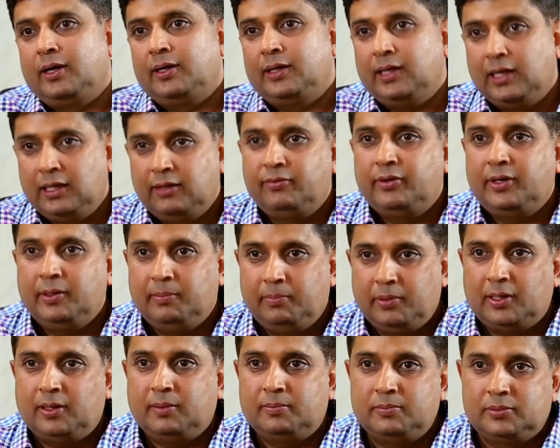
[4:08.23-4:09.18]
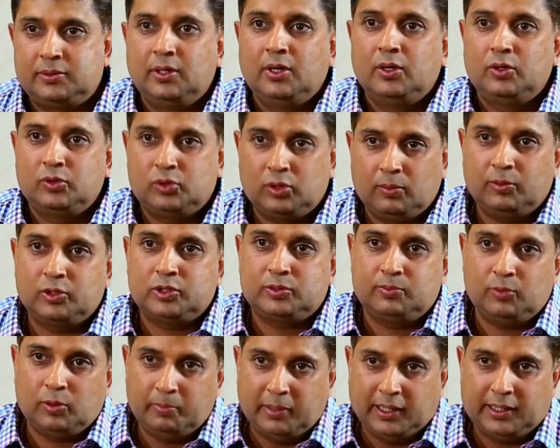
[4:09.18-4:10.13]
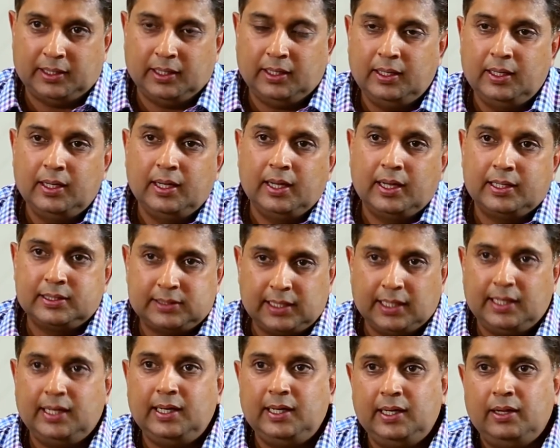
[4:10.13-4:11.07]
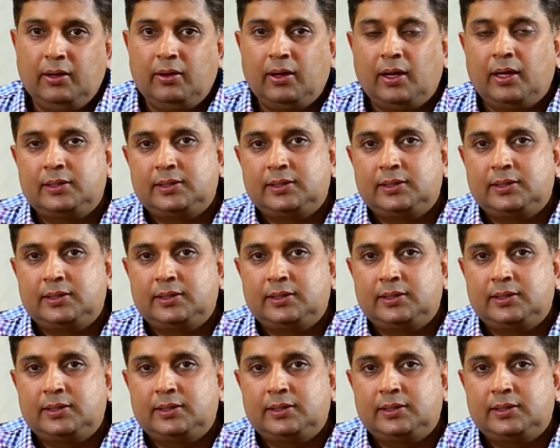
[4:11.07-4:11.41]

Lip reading: delivery becomes so much more better. Secondly,